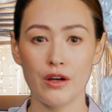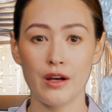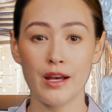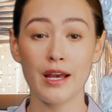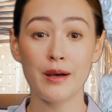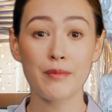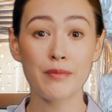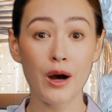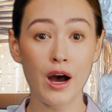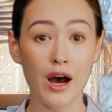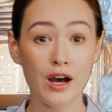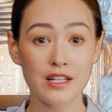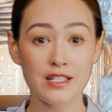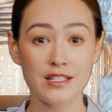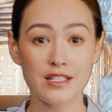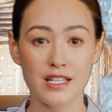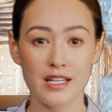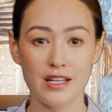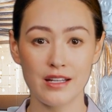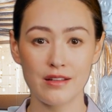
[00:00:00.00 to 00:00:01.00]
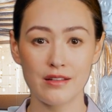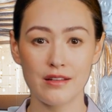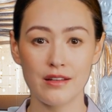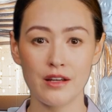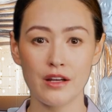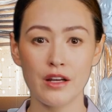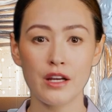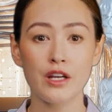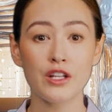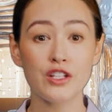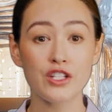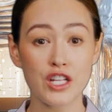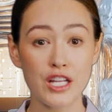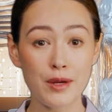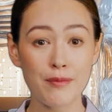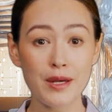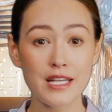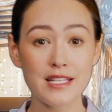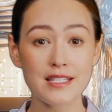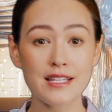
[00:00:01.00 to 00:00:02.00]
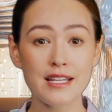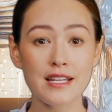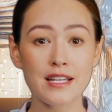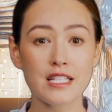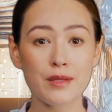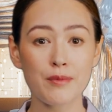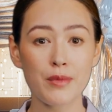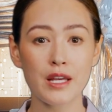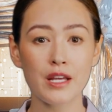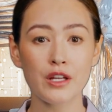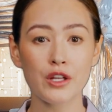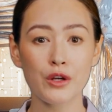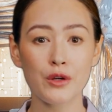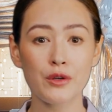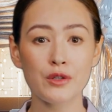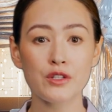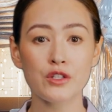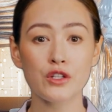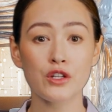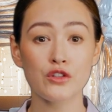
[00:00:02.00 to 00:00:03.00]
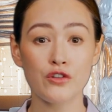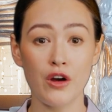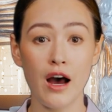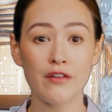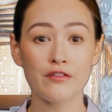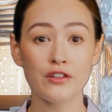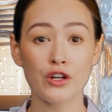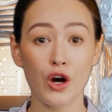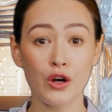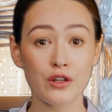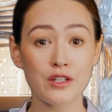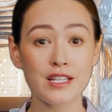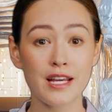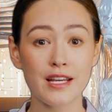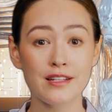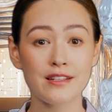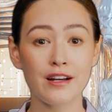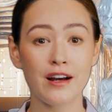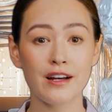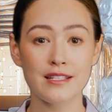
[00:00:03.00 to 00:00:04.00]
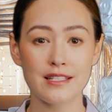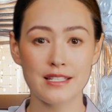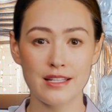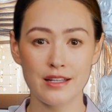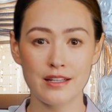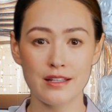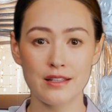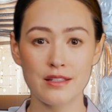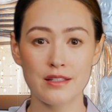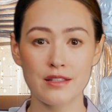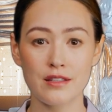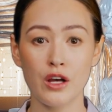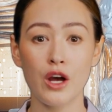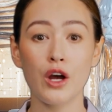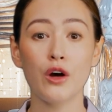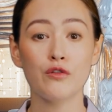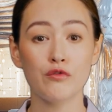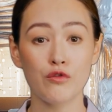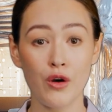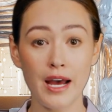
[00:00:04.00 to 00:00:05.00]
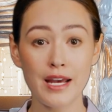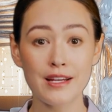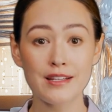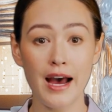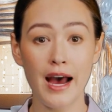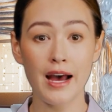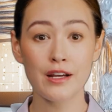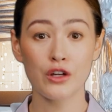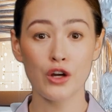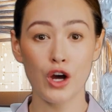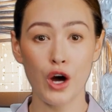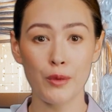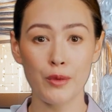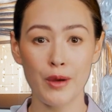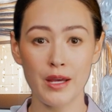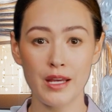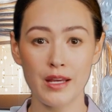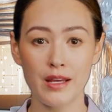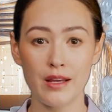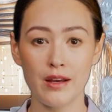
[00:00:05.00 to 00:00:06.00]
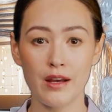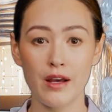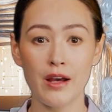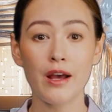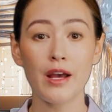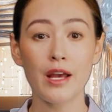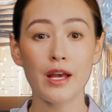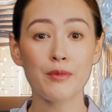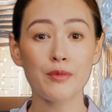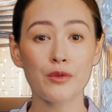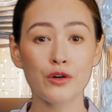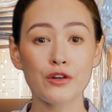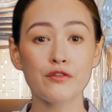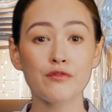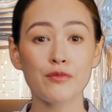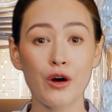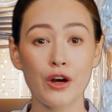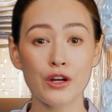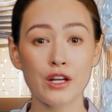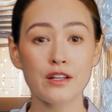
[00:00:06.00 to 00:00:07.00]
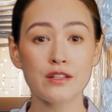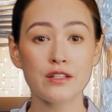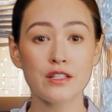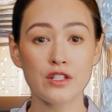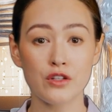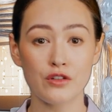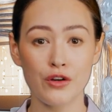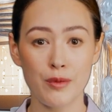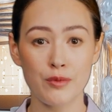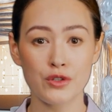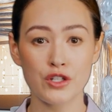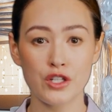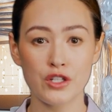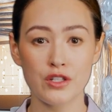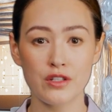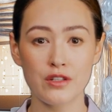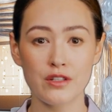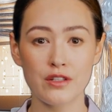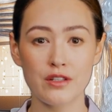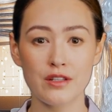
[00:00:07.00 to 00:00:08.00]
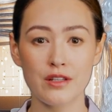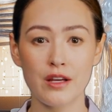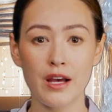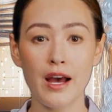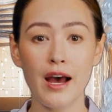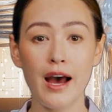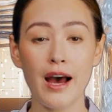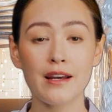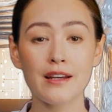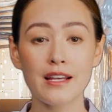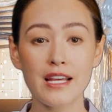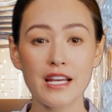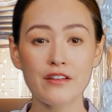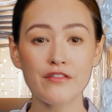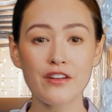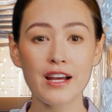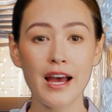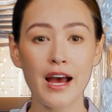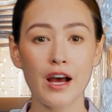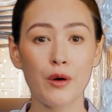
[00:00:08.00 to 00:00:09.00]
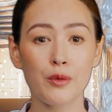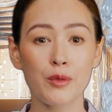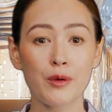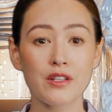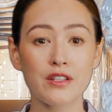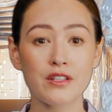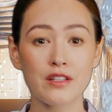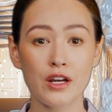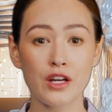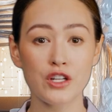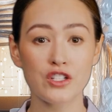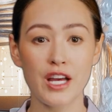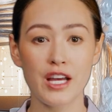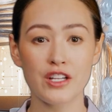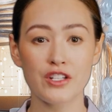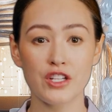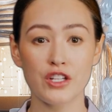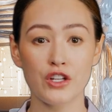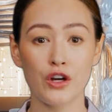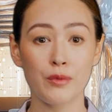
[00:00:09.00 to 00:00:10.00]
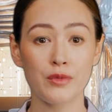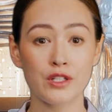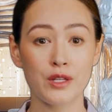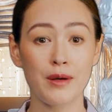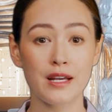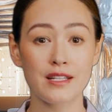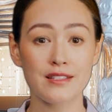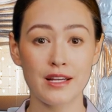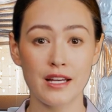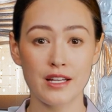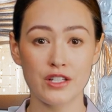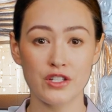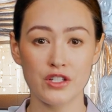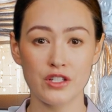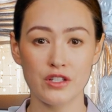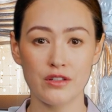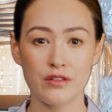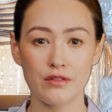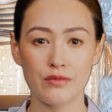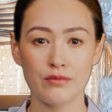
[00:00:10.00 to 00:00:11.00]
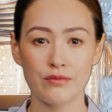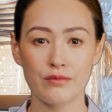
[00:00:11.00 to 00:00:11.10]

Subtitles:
In marketing, GPT is being used to draft content ideas, write ad copy, improve product descriptions, and even help with search engine optimization.